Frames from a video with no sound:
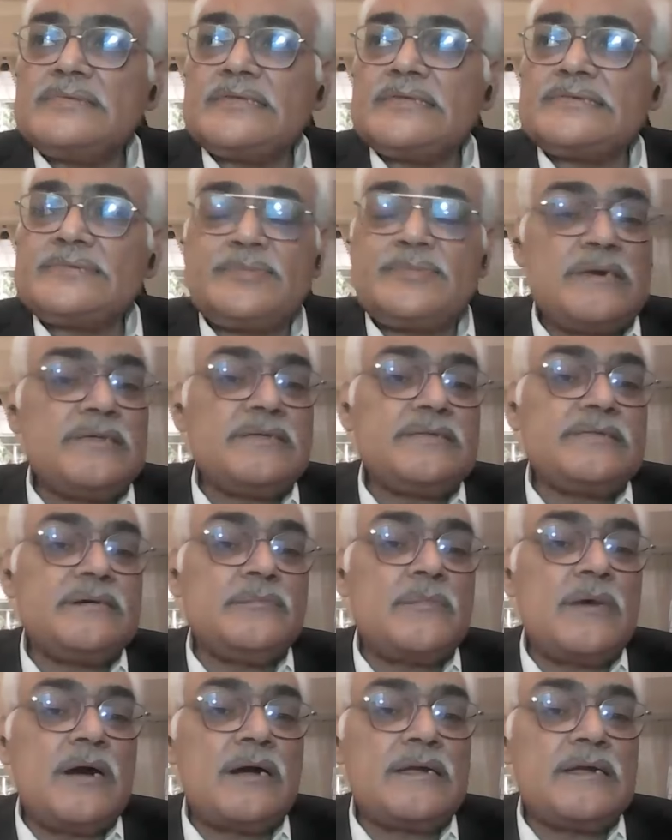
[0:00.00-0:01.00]
is the spreading
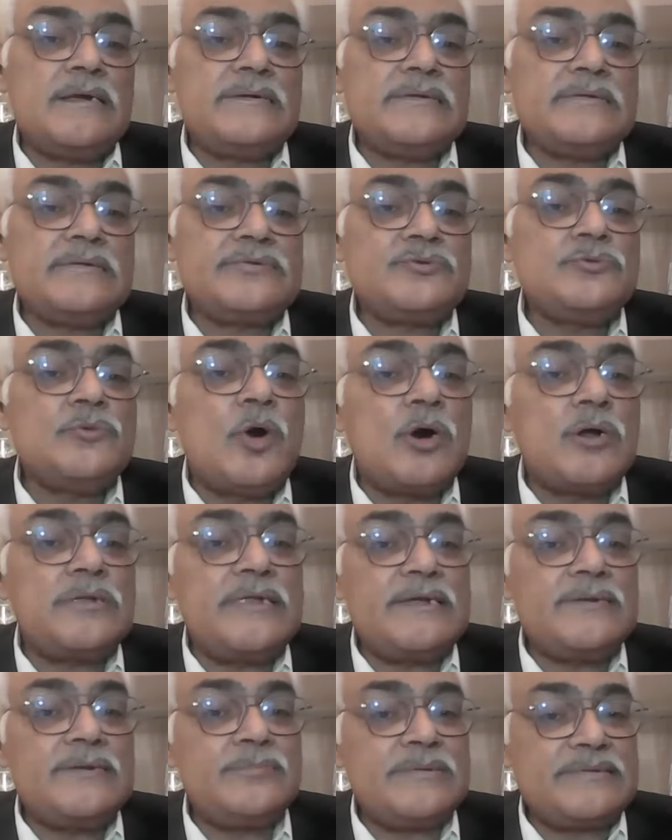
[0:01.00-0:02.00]
the market is to
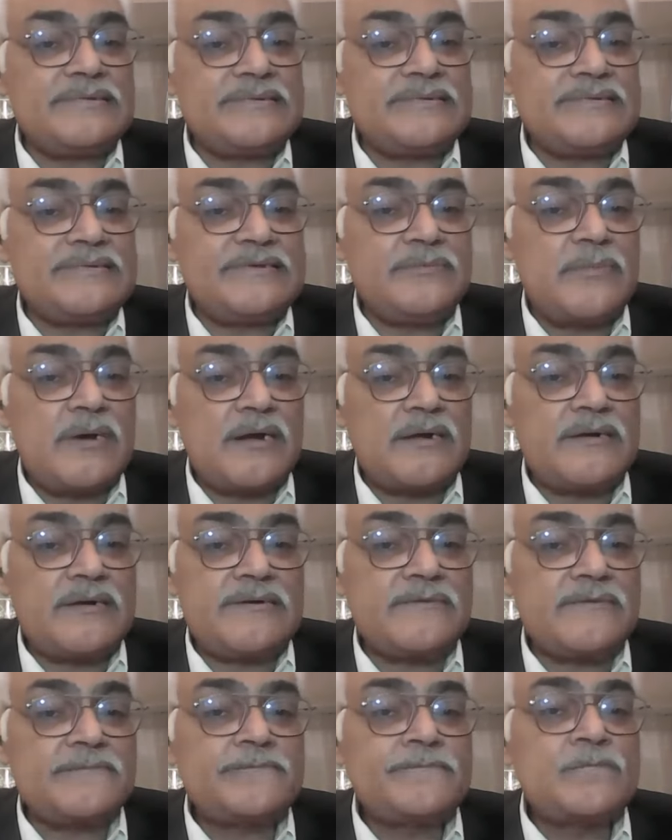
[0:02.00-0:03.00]
online presence and
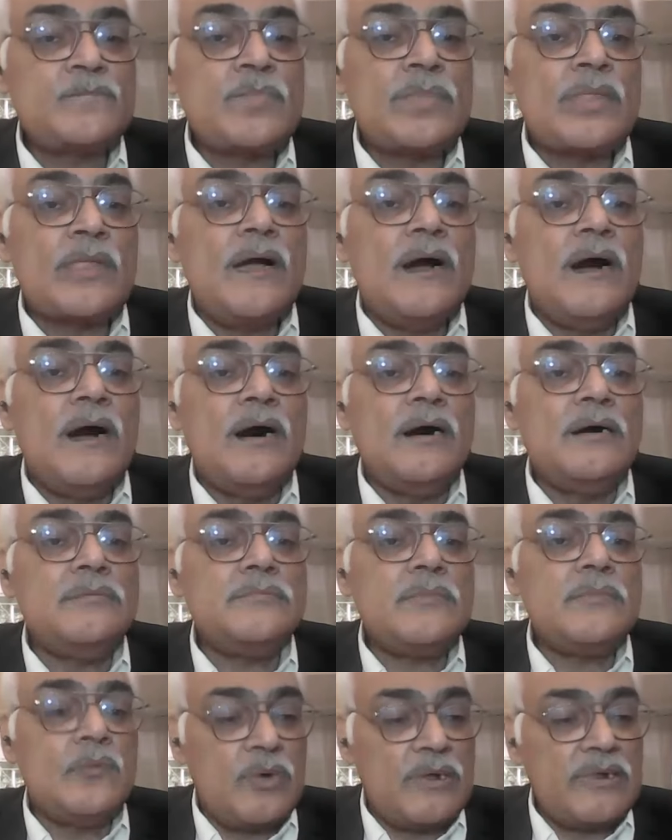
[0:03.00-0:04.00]
marketing.
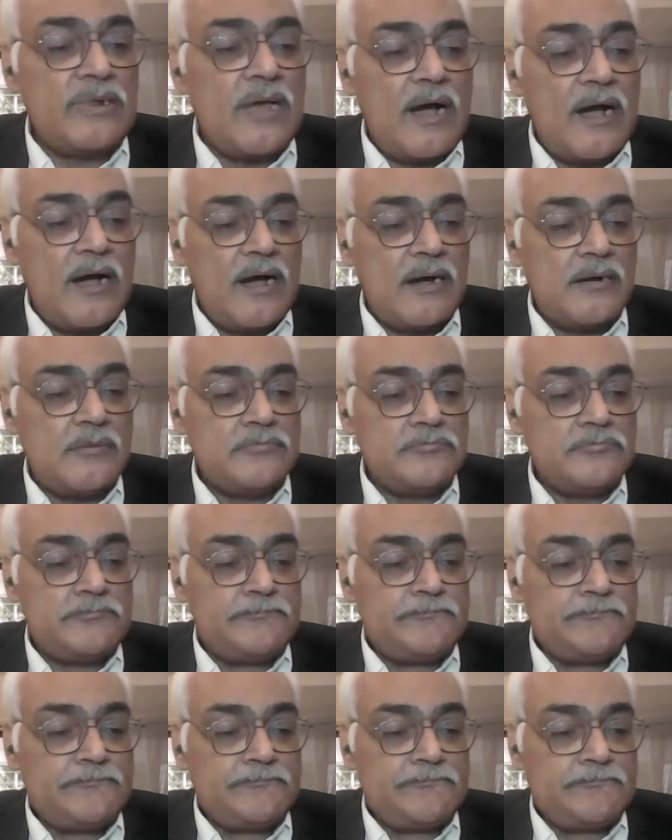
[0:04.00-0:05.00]
Well,
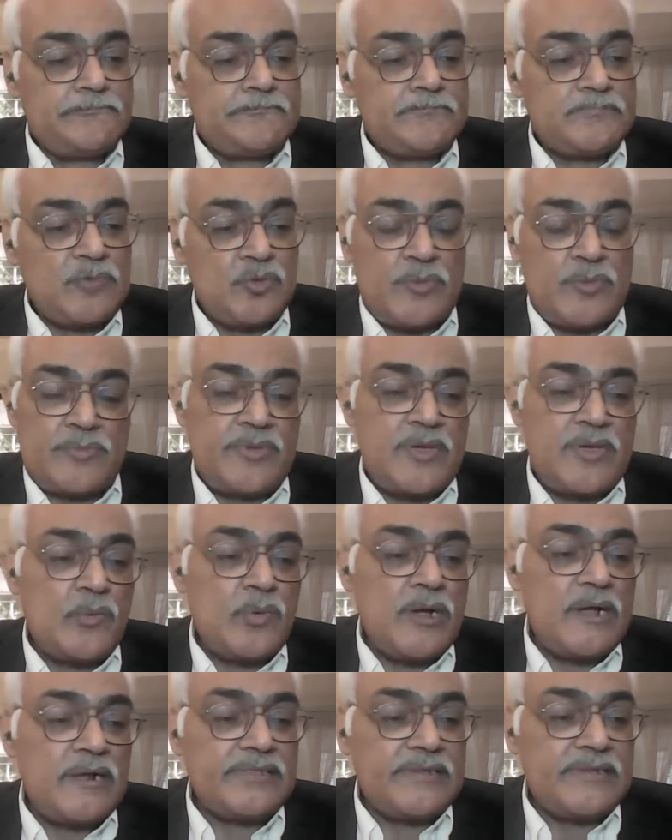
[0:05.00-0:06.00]
you may be
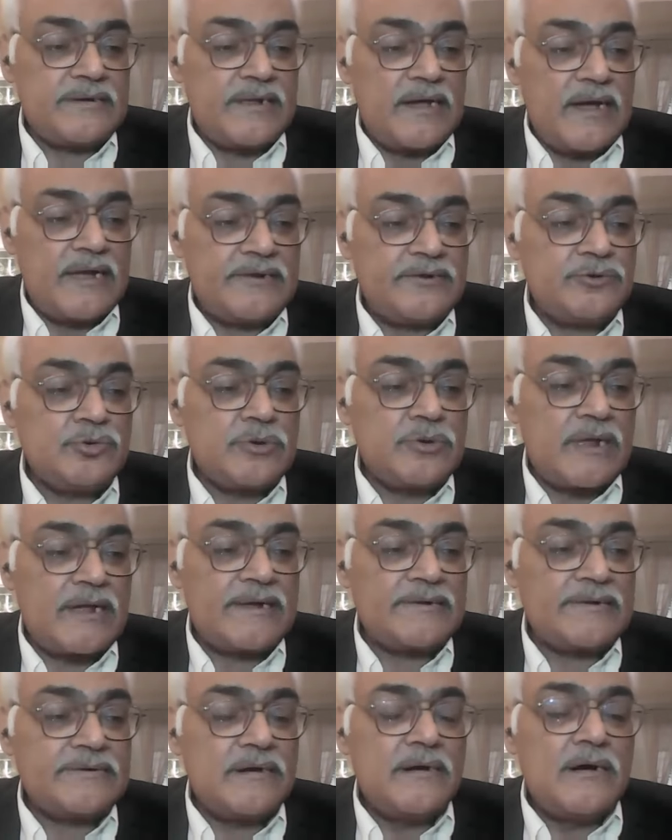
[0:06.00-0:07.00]
aware that I do
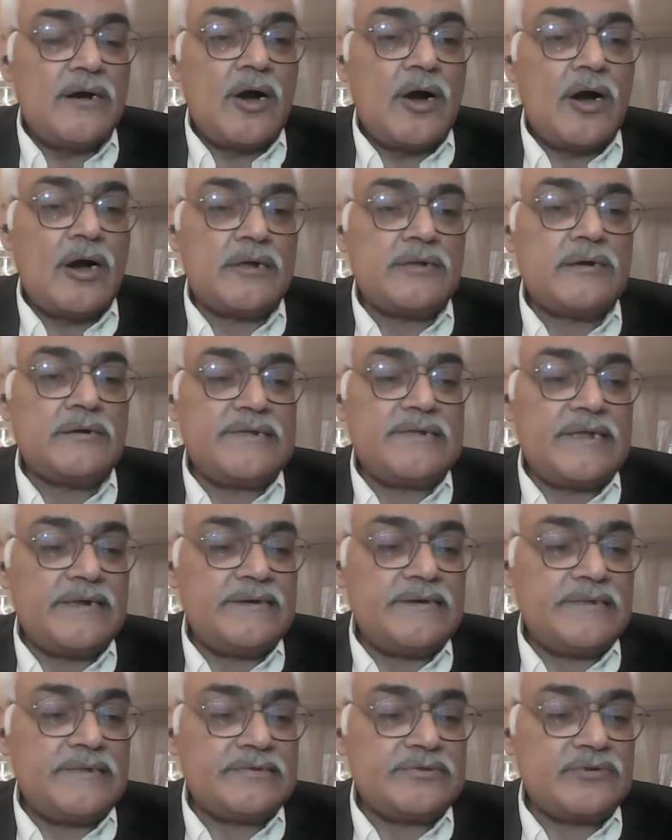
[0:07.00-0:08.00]
write on a
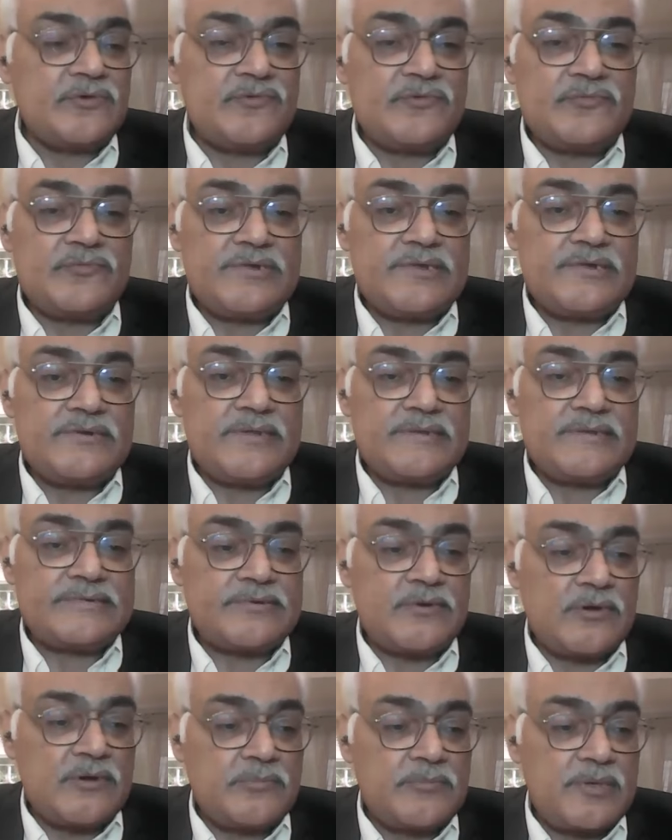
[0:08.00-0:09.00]
10 days or 15
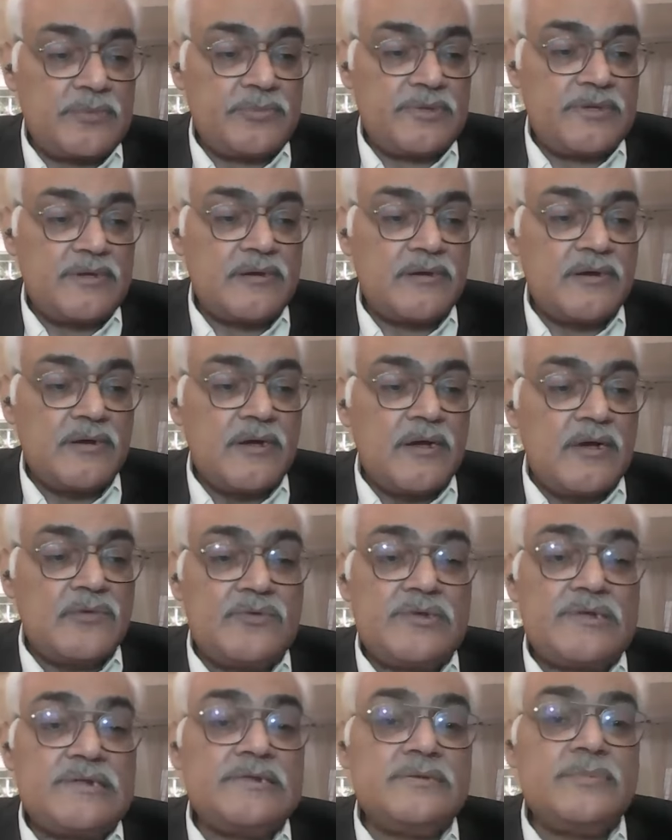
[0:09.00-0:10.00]
days or maybe a
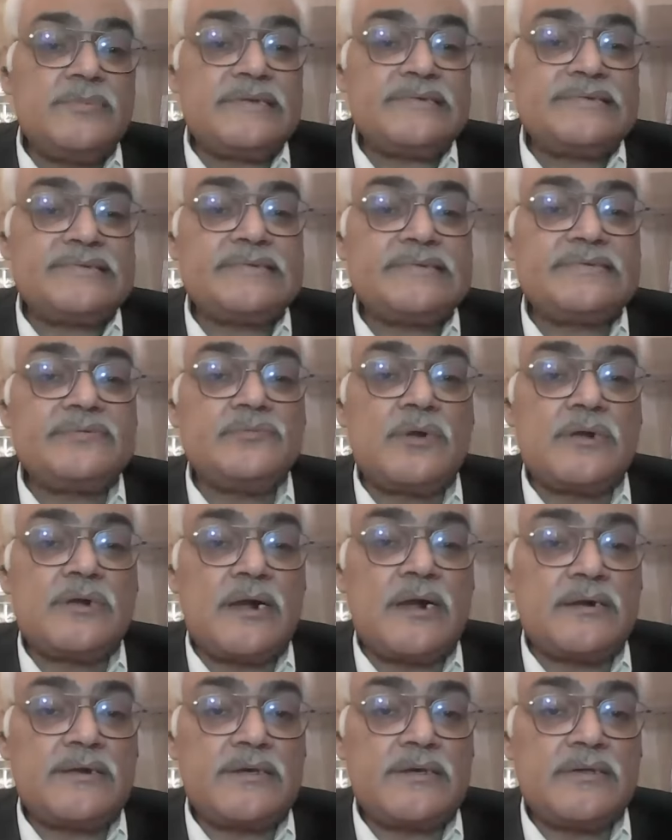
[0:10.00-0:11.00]
weekly basis
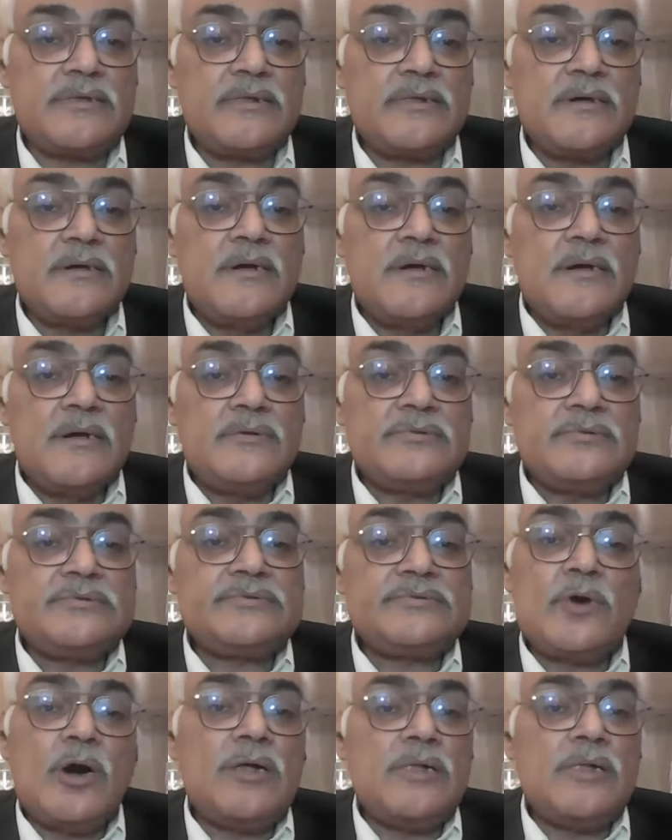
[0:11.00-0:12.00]
one article. It
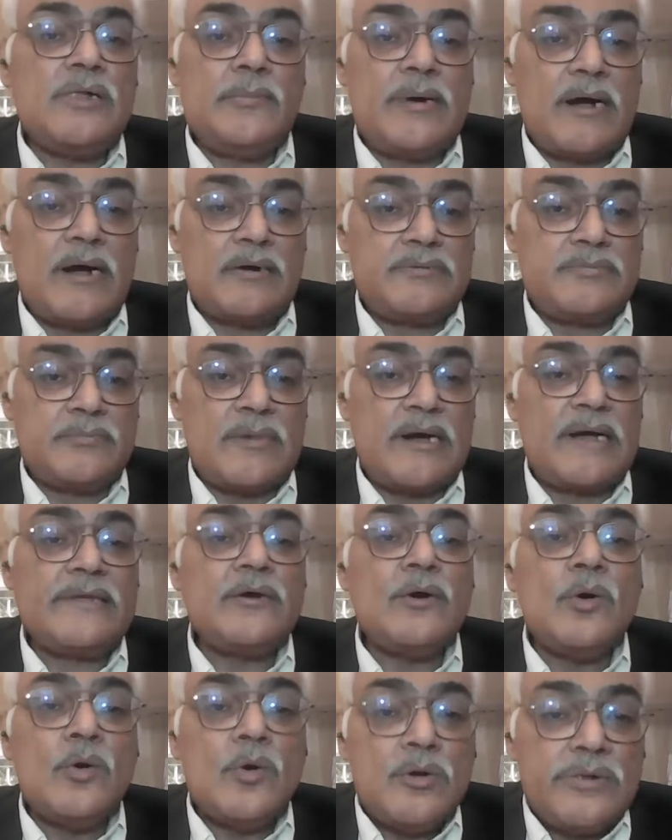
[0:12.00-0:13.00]
is all about
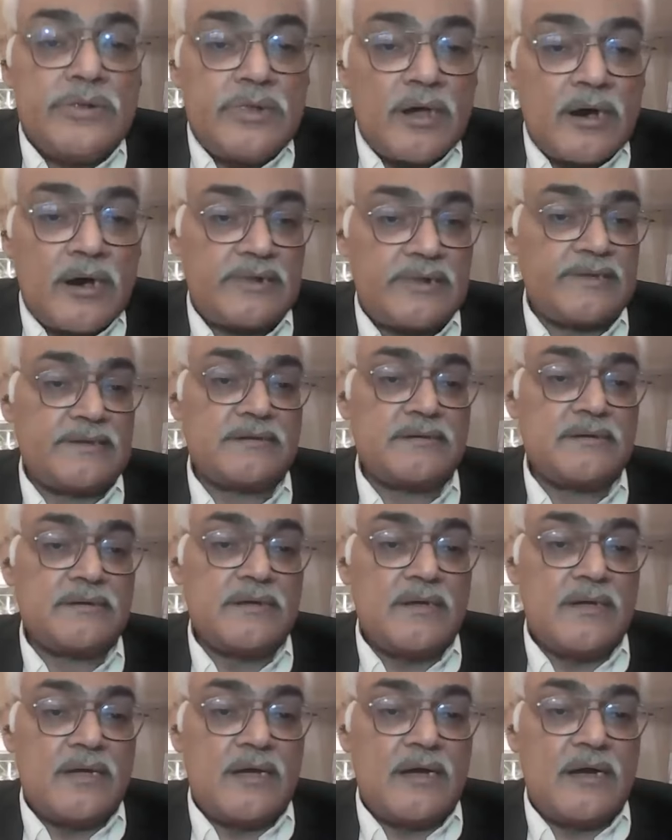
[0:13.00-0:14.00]
my own learning,